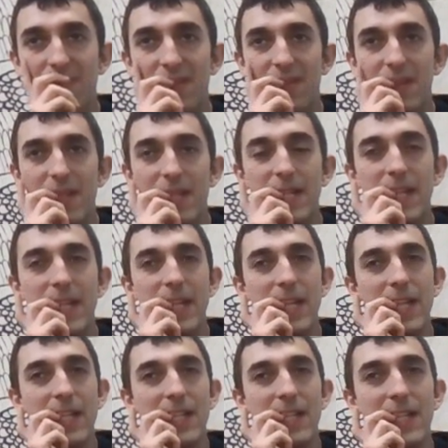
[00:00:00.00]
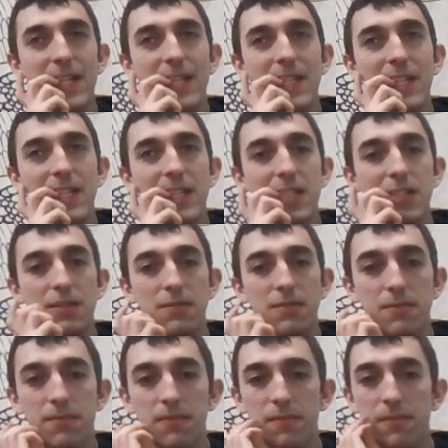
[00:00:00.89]

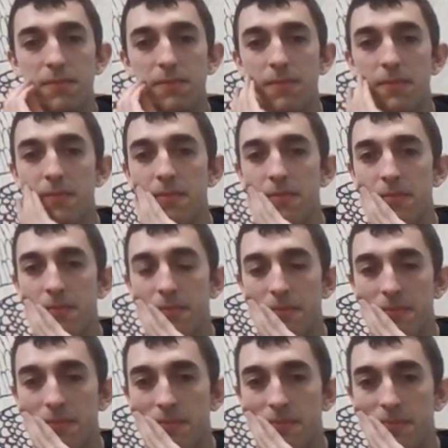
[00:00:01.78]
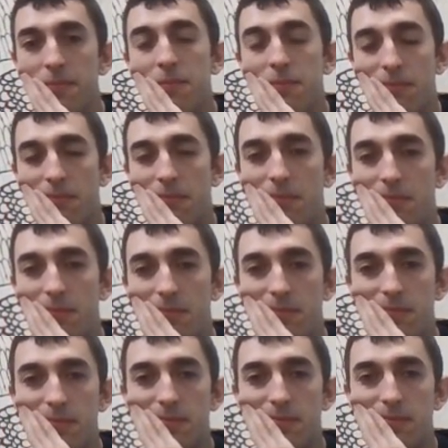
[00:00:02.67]

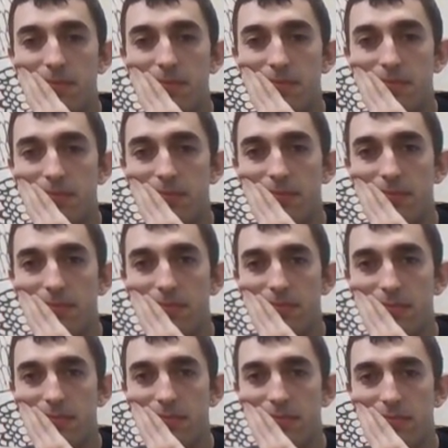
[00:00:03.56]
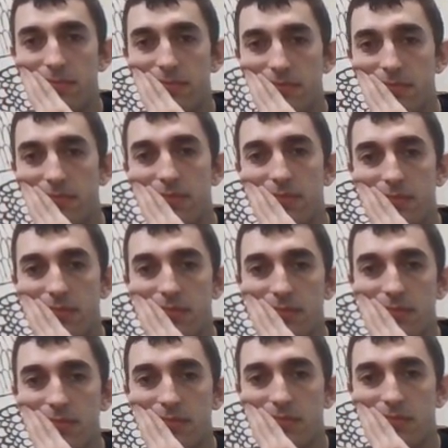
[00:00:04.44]

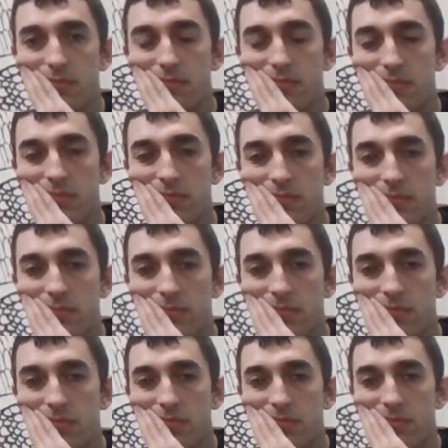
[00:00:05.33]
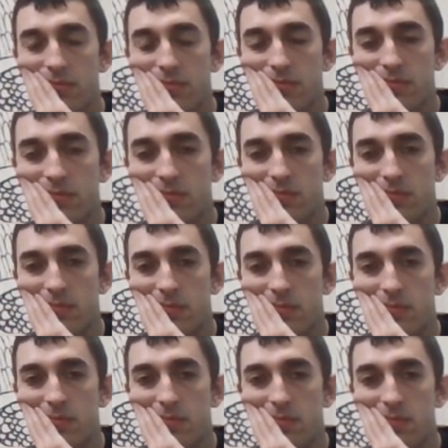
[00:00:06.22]

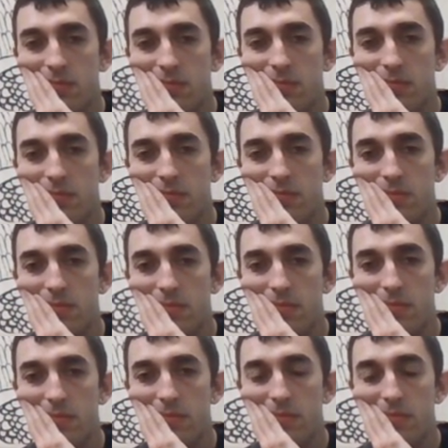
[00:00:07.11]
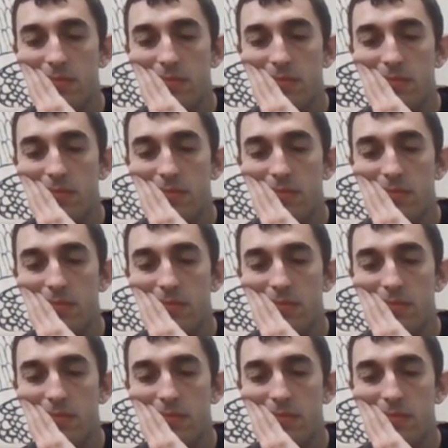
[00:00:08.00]
[no speech]